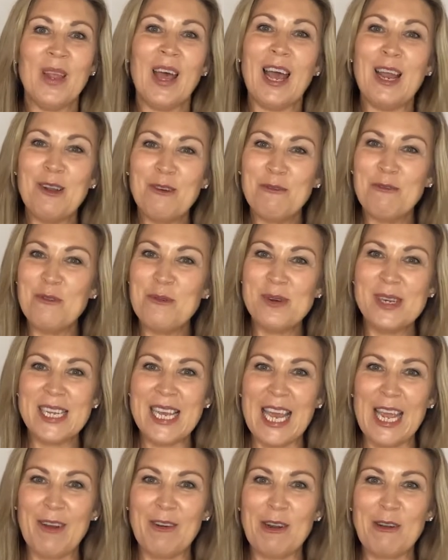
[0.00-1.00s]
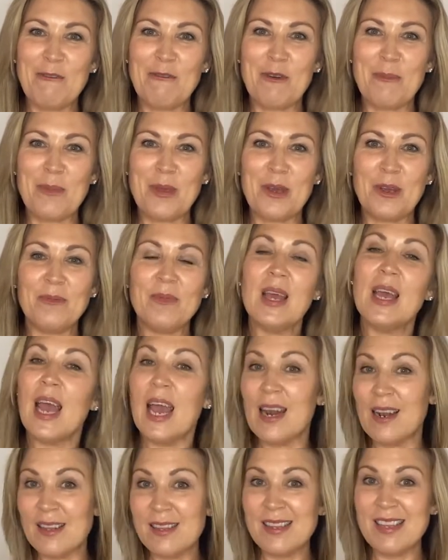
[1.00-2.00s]
I look forward to hearing from you,
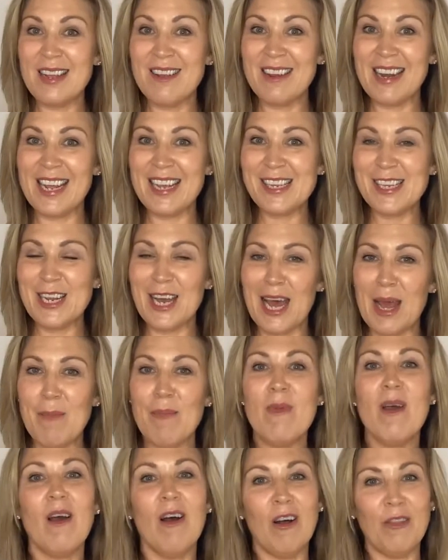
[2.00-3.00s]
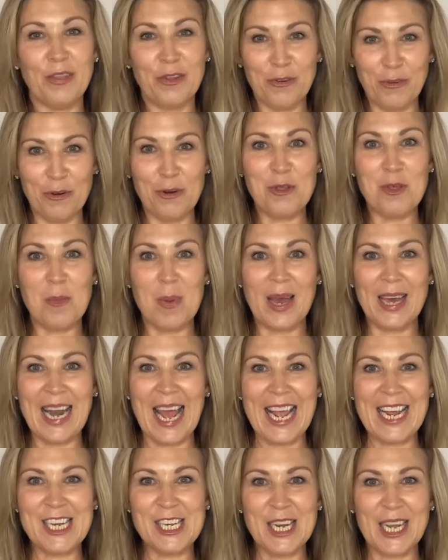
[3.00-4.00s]
and I'll see you next time on The Truth About
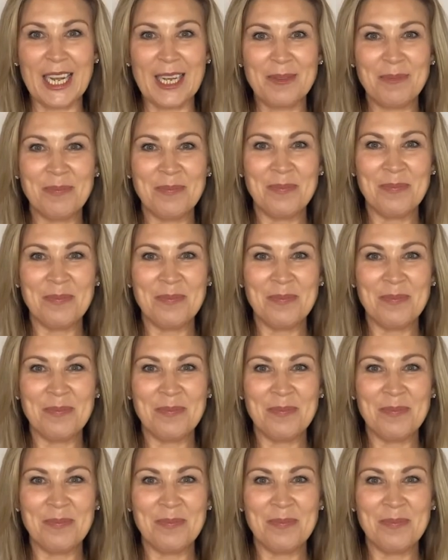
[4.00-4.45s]
Aging.